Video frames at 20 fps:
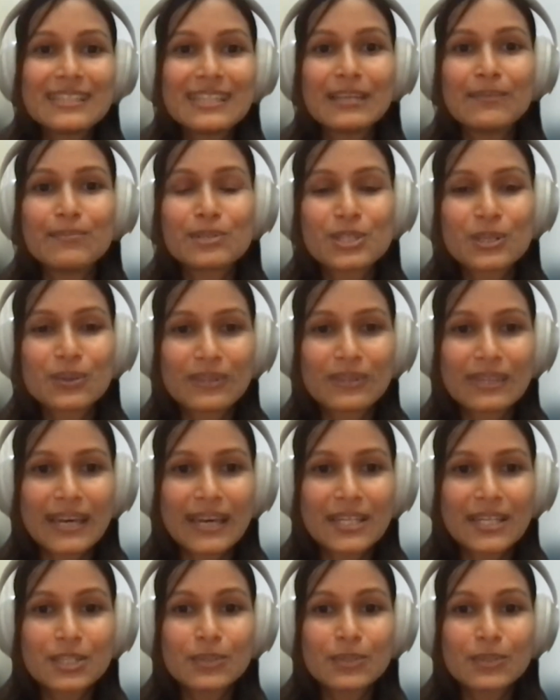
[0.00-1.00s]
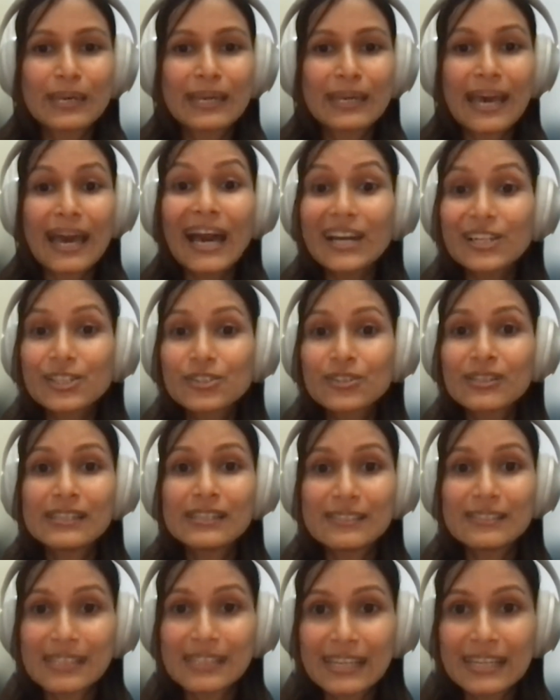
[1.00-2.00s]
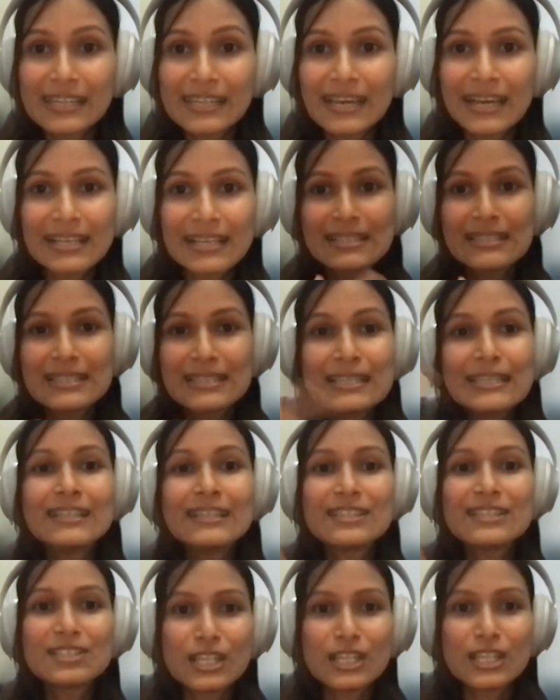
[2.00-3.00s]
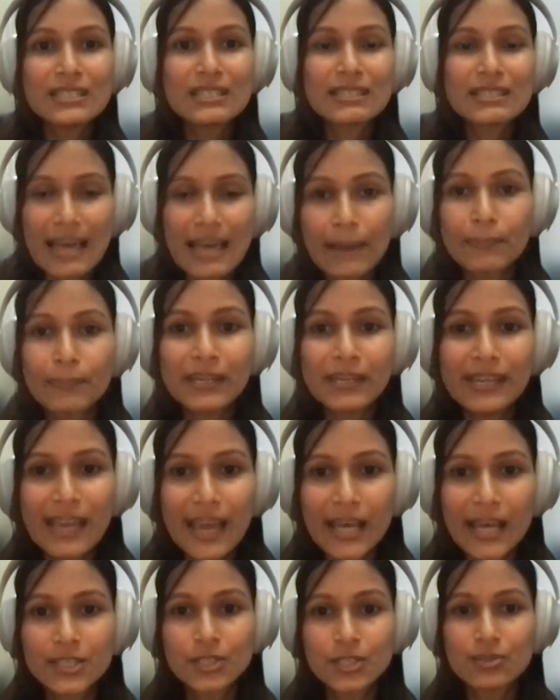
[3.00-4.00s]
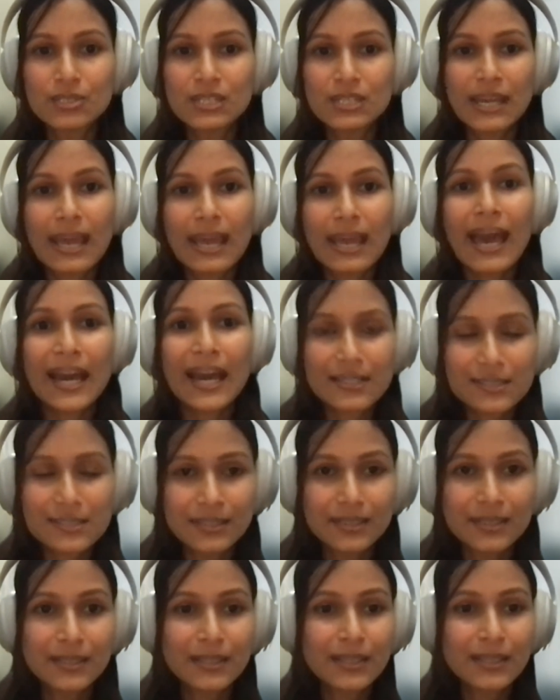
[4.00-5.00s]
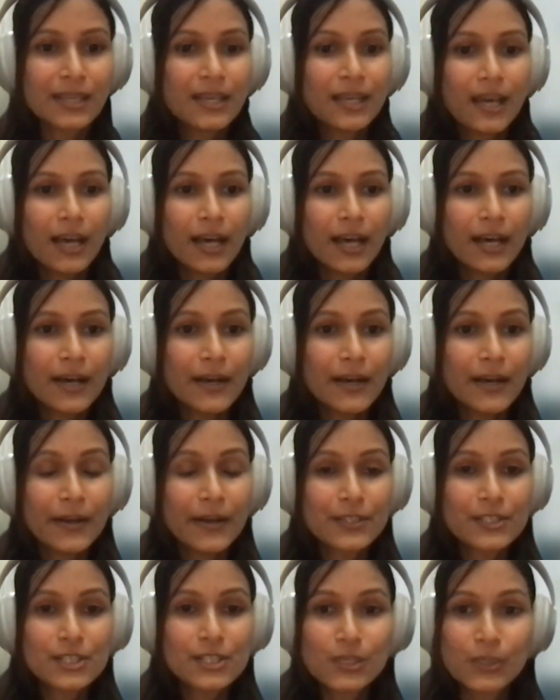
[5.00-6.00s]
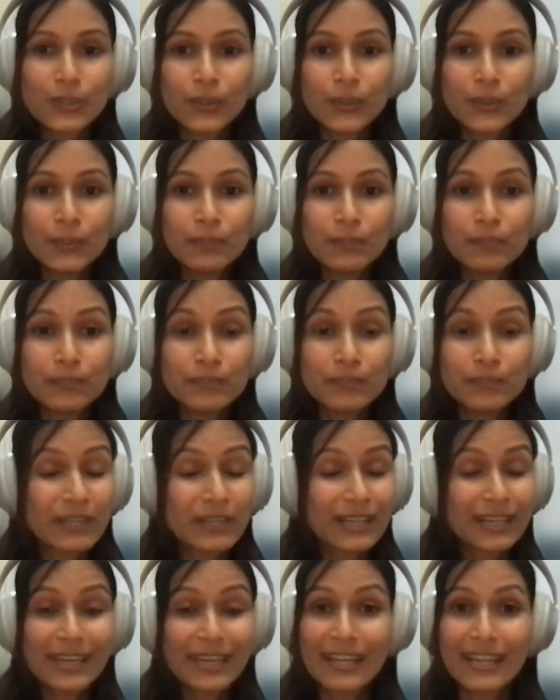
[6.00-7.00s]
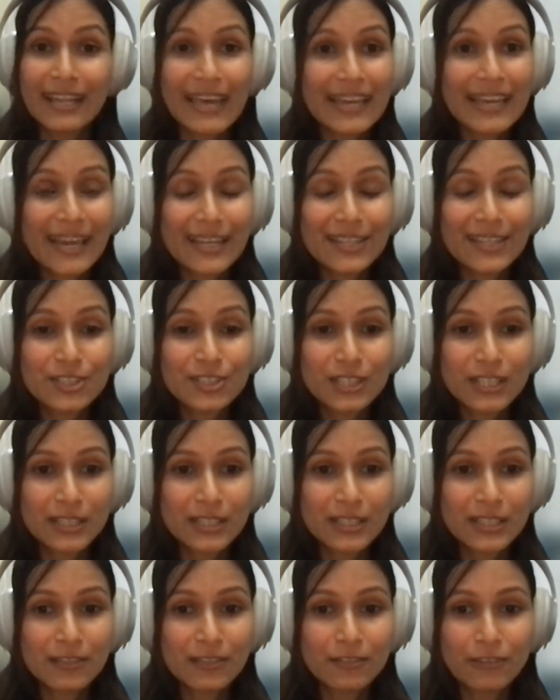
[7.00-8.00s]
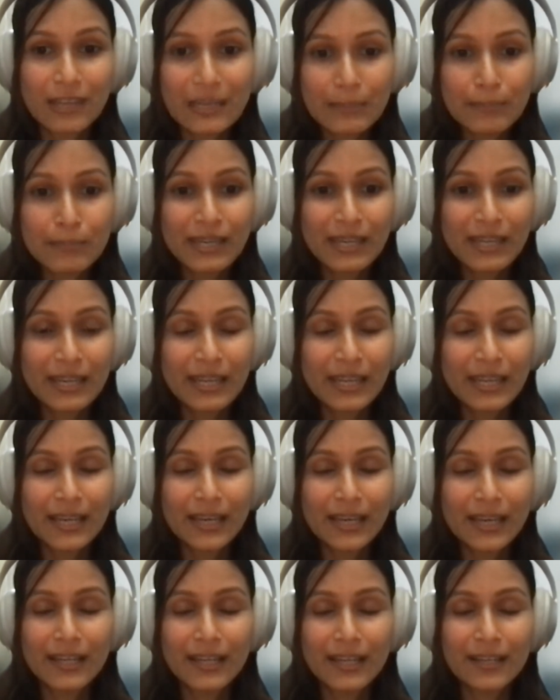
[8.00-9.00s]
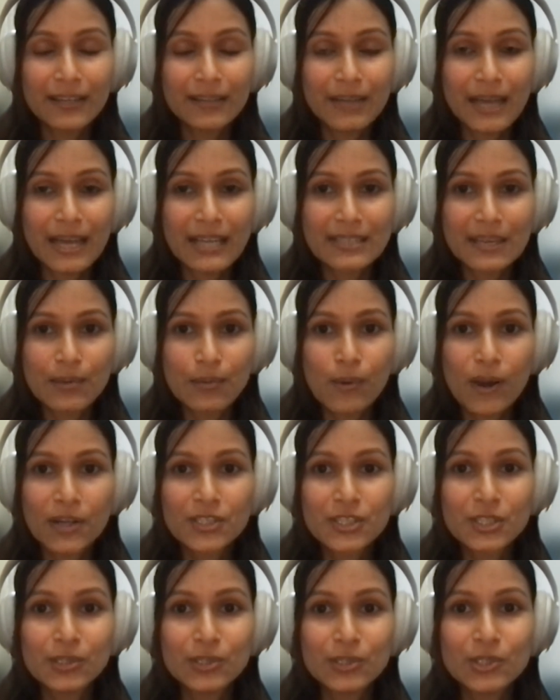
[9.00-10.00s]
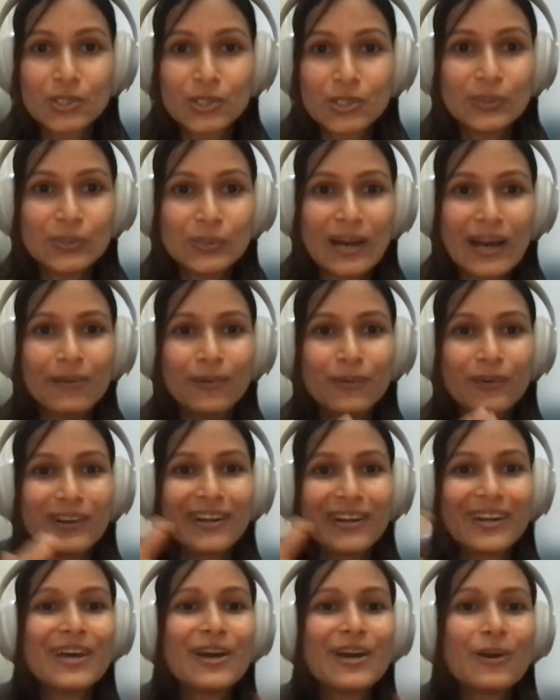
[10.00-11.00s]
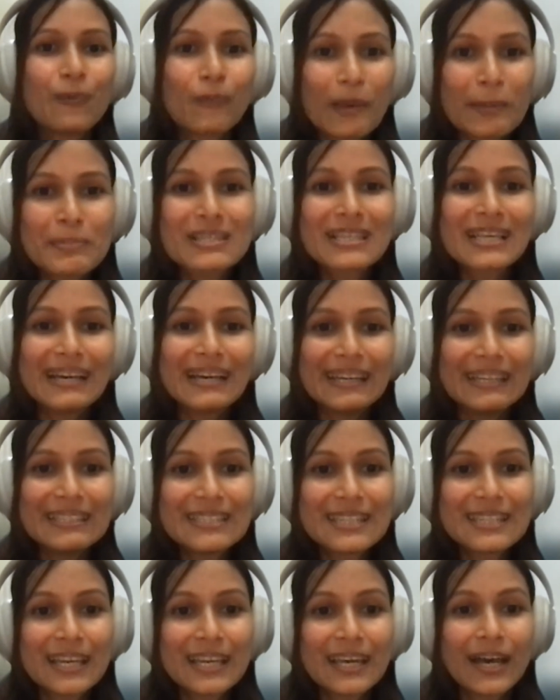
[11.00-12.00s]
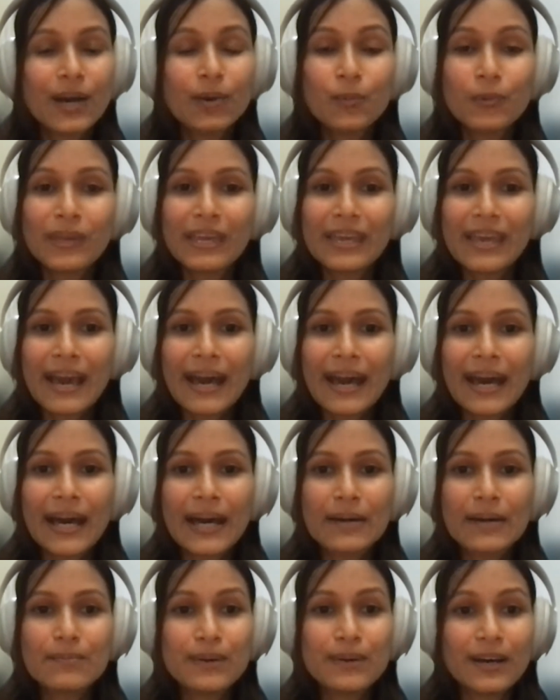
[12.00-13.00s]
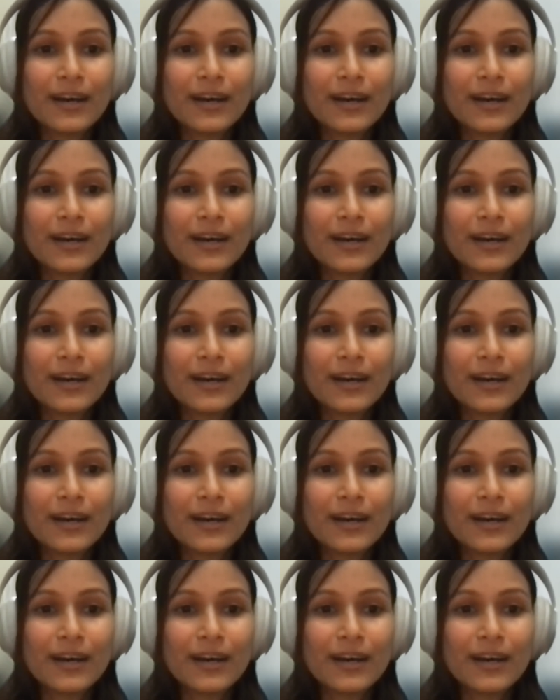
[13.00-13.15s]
and the interface that is intuitive, so that you can actually relate and see the changes happening as you take action. So again, like I shared in the very beginning, as I walked you through our website, we have